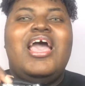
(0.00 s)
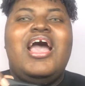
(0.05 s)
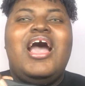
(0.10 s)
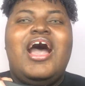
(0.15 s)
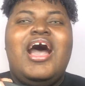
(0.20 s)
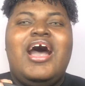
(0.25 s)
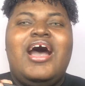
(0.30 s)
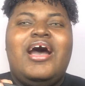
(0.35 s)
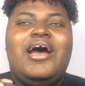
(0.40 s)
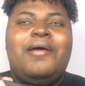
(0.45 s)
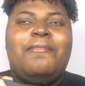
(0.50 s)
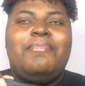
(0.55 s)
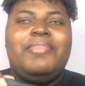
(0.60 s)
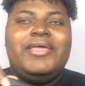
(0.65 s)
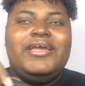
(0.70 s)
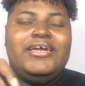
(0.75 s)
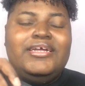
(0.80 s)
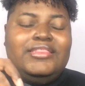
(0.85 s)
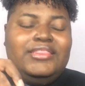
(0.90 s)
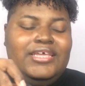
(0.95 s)

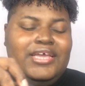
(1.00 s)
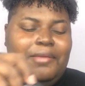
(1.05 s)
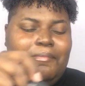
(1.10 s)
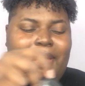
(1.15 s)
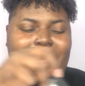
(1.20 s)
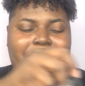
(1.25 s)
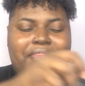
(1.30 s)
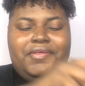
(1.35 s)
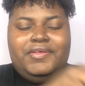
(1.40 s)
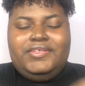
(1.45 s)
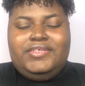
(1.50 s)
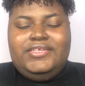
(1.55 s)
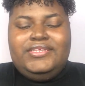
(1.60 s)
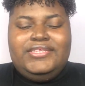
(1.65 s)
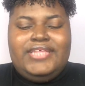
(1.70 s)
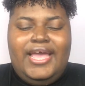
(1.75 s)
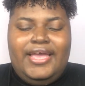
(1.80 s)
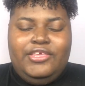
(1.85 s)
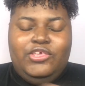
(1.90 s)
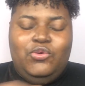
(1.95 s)
The good thing about this is
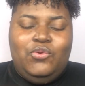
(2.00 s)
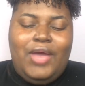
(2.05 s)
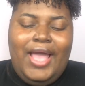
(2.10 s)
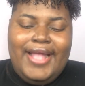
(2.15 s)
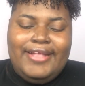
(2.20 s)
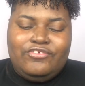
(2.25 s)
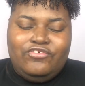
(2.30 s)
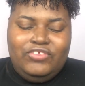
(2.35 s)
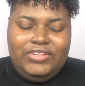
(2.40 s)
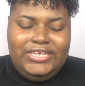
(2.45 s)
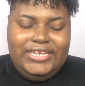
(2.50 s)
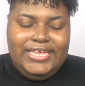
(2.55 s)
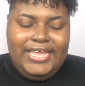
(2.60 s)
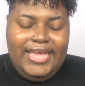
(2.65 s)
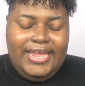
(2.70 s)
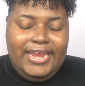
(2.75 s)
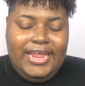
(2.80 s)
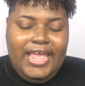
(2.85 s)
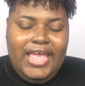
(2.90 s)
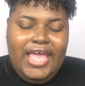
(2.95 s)
that you actually
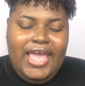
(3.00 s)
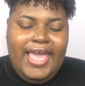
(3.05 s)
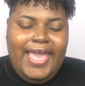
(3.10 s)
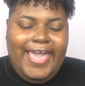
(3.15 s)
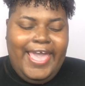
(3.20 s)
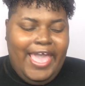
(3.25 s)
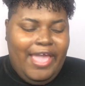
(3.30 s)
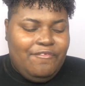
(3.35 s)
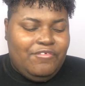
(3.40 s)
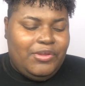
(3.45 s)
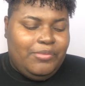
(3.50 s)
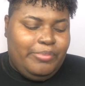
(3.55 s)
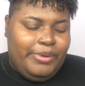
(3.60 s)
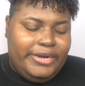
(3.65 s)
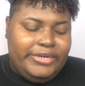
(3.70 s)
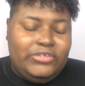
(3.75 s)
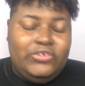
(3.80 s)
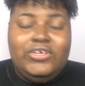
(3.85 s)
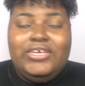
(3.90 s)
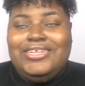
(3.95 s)
get every
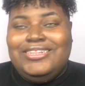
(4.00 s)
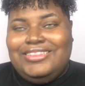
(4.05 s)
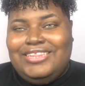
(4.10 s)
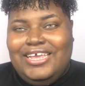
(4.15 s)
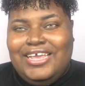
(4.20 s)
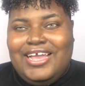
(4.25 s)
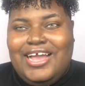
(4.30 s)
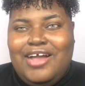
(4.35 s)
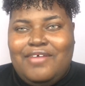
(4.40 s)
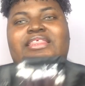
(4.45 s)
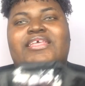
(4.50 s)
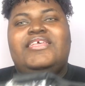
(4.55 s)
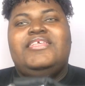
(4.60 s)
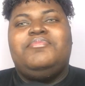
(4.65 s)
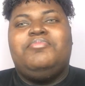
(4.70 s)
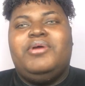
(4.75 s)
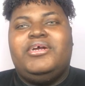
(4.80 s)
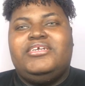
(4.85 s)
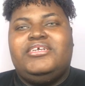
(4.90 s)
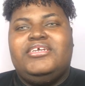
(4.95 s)
brush you can think of. These
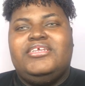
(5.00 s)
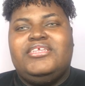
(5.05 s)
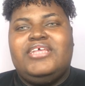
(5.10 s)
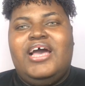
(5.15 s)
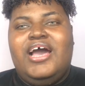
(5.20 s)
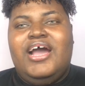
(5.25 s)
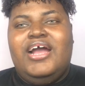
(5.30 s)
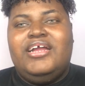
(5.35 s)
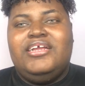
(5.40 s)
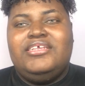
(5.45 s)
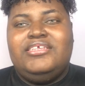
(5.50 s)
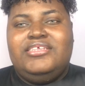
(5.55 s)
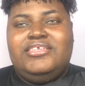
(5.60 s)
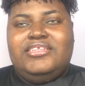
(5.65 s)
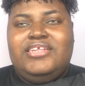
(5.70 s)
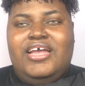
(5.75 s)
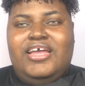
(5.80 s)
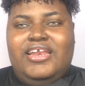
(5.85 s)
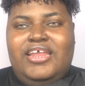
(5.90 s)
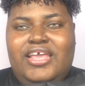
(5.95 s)
brushes are
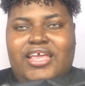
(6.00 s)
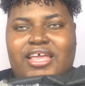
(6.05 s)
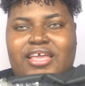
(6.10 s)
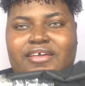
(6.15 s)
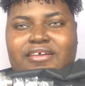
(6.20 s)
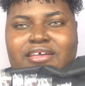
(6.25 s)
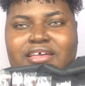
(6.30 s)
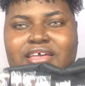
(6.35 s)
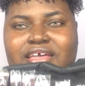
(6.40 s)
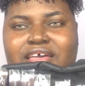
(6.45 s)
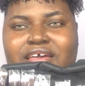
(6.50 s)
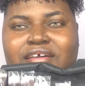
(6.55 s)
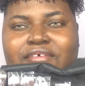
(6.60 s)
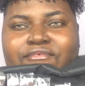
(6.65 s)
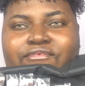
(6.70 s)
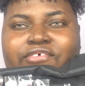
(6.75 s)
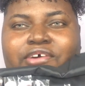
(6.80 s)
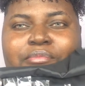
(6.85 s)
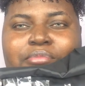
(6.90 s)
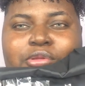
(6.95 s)
stunning,
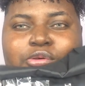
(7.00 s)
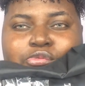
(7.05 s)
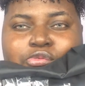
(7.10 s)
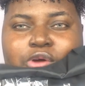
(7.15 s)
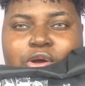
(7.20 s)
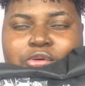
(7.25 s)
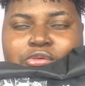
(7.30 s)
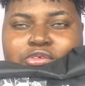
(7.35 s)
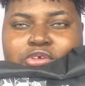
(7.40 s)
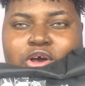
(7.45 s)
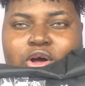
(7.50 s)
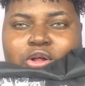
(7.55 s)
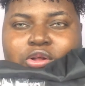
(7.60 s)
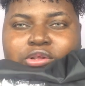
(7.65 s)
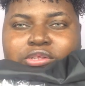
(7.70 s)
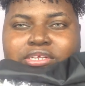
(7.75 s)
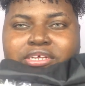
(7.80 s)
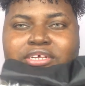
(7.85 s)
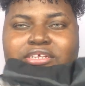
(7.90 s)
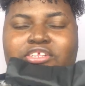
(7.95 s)
from the rose
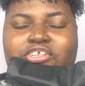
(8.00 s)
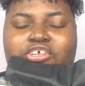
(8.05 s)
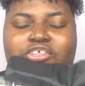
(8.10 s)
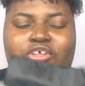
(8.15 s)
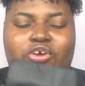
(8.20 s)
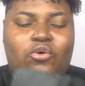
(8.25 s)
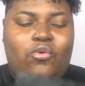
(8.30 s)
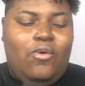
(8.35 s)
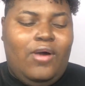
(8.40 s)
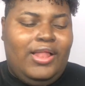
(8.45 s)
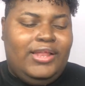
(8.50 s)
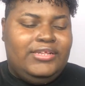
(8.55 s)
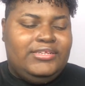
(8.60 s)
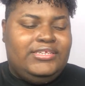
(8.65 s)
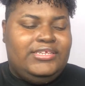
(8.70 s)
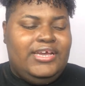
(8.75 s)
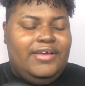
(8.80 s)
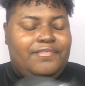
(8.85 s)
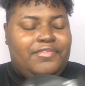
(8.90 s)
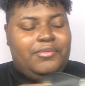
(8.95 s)
gold to the
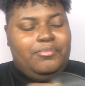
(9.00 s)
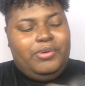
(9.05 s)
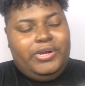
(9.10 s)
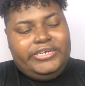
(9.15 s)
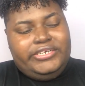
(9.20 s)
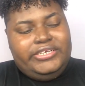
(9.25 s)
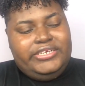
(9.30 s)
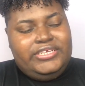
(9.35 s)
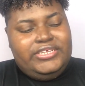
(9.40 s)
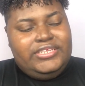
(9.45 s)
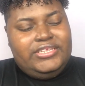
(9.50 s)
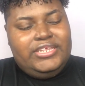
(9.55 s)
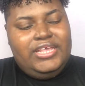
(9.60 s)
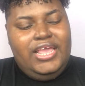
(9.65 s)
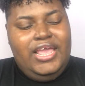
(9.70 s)
quality of the brushes.